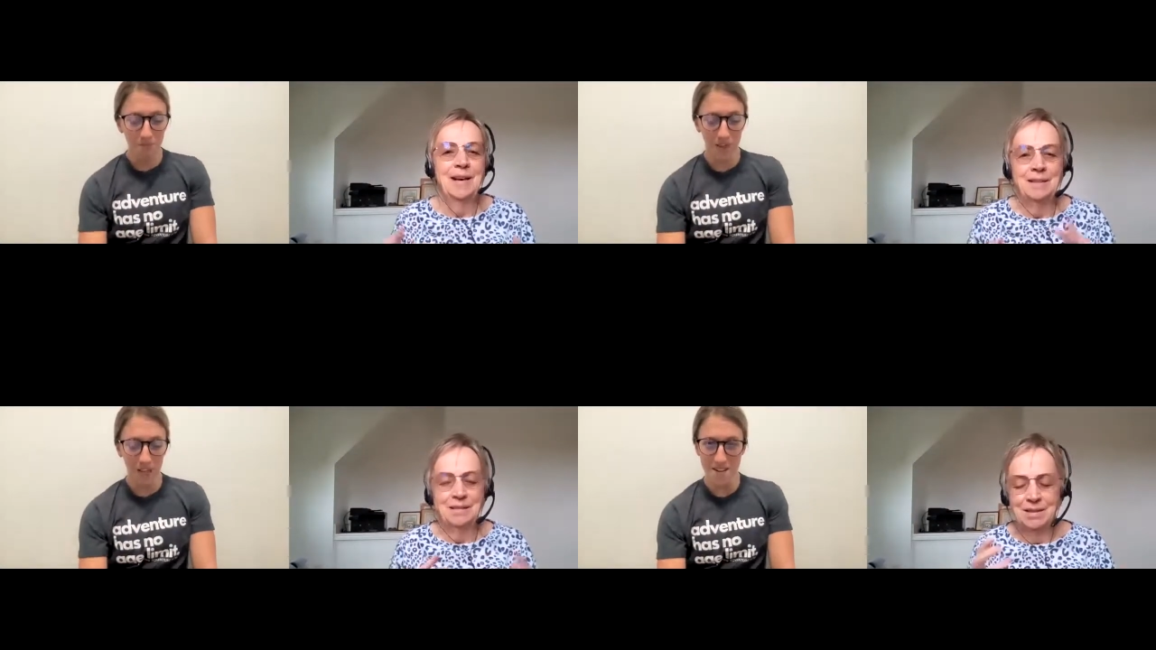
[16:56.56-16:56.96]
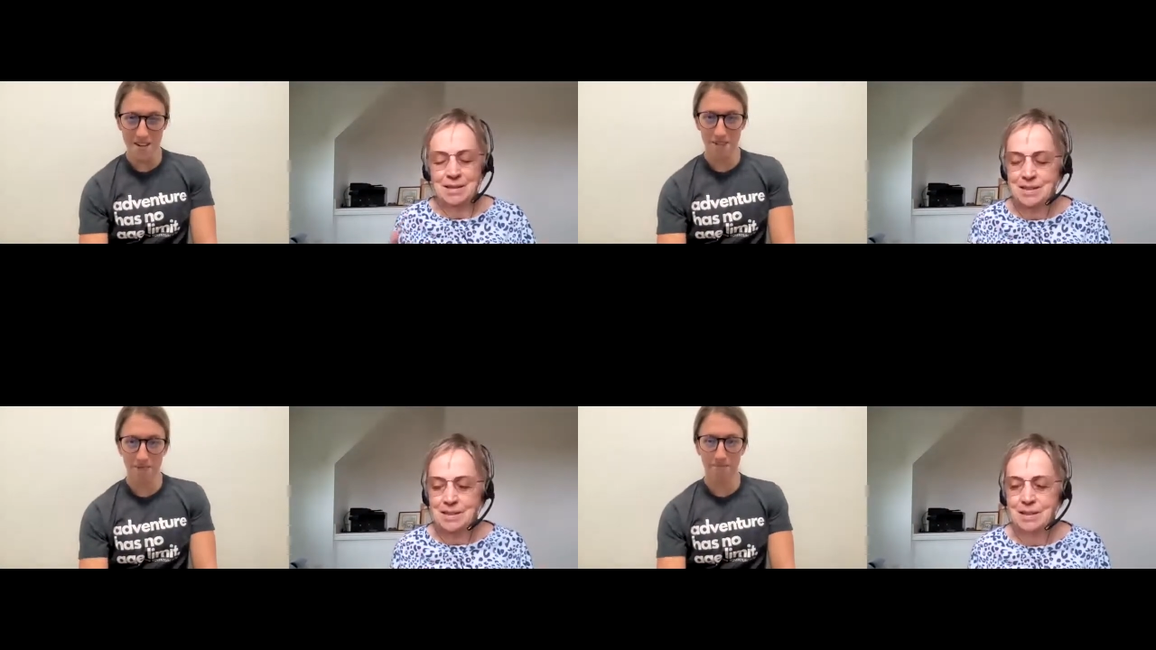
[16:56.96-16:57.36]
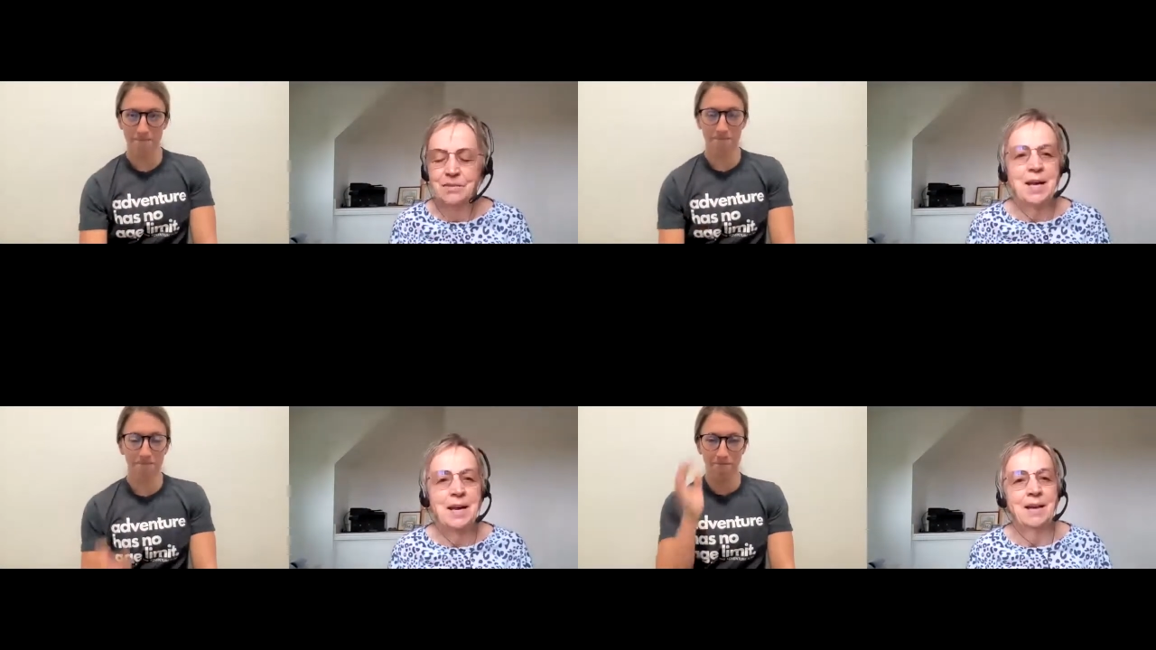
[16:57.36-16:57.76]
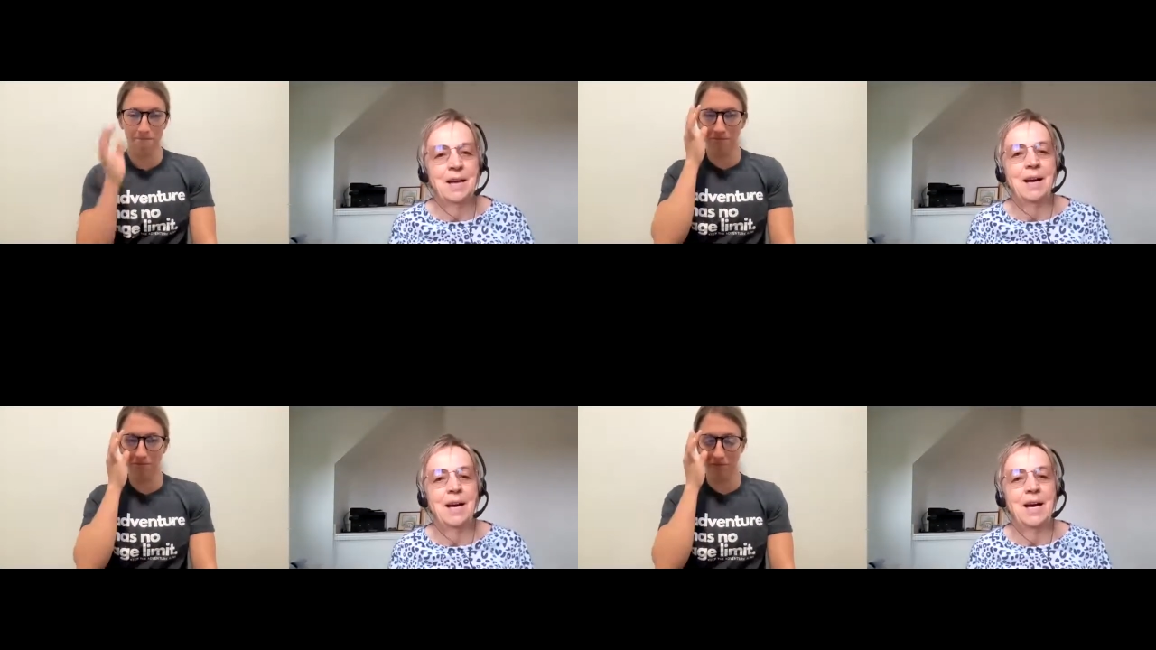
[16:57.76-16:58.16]
Speaker 1: and
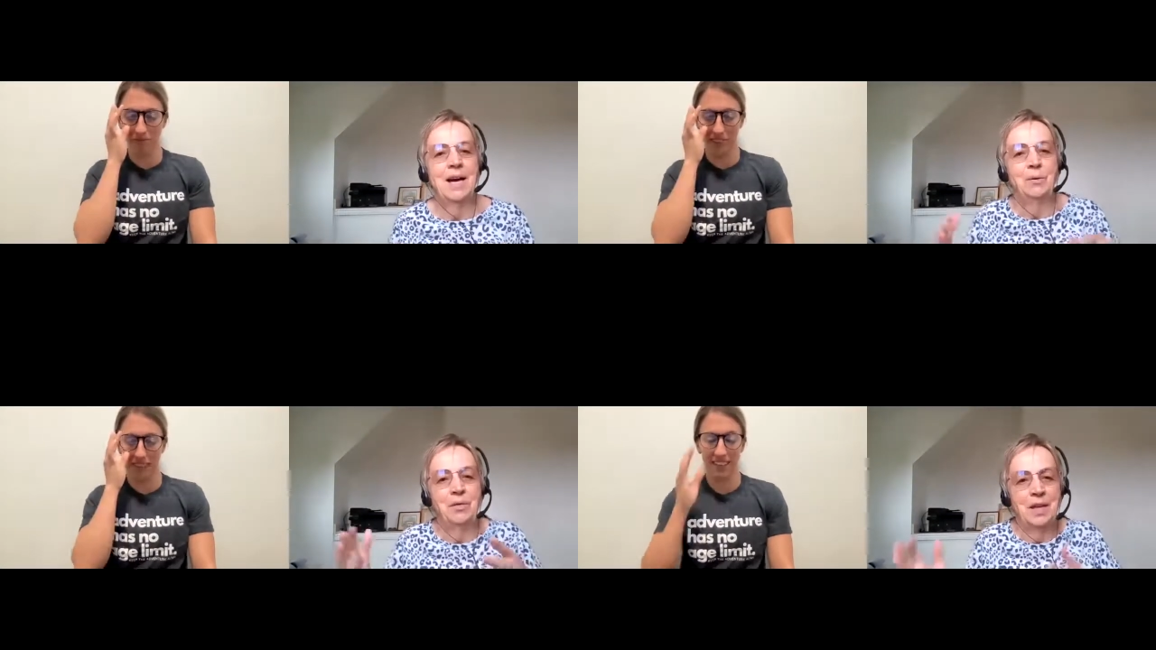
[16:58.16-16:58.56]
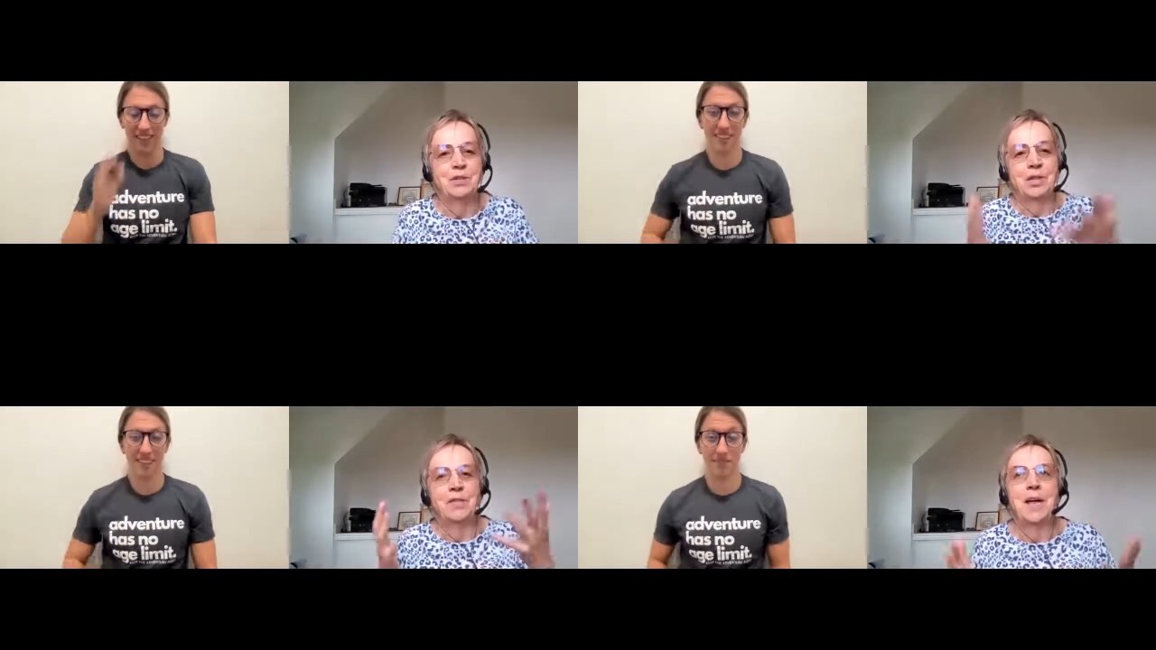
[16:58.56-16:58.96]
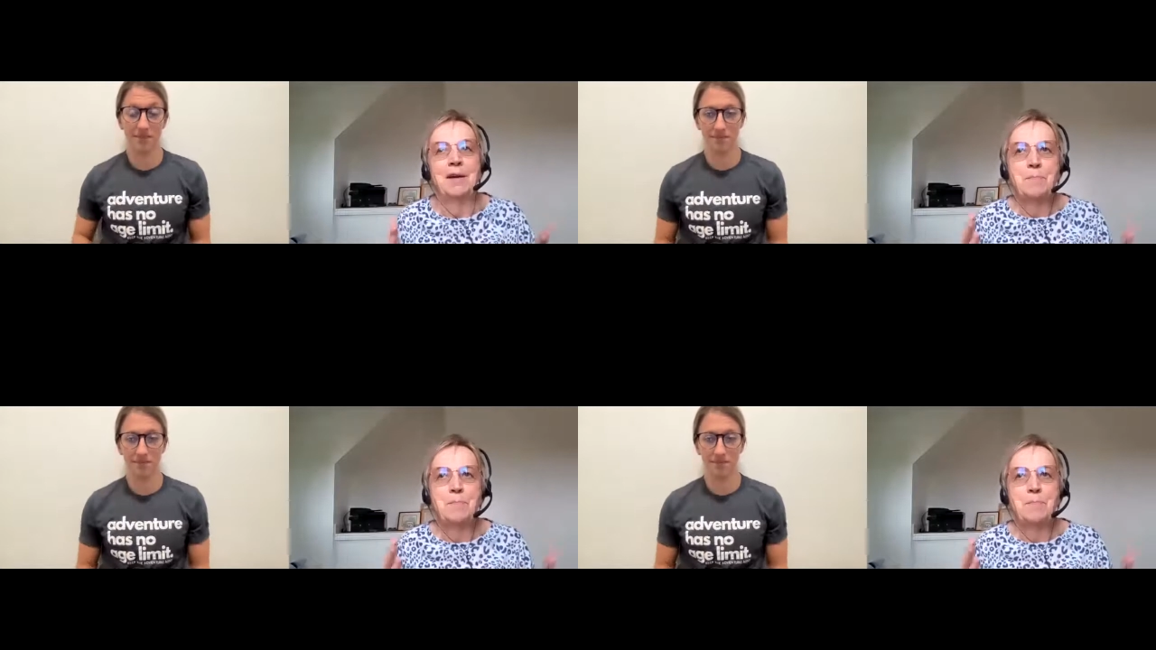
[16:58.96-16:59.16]
their how they they're,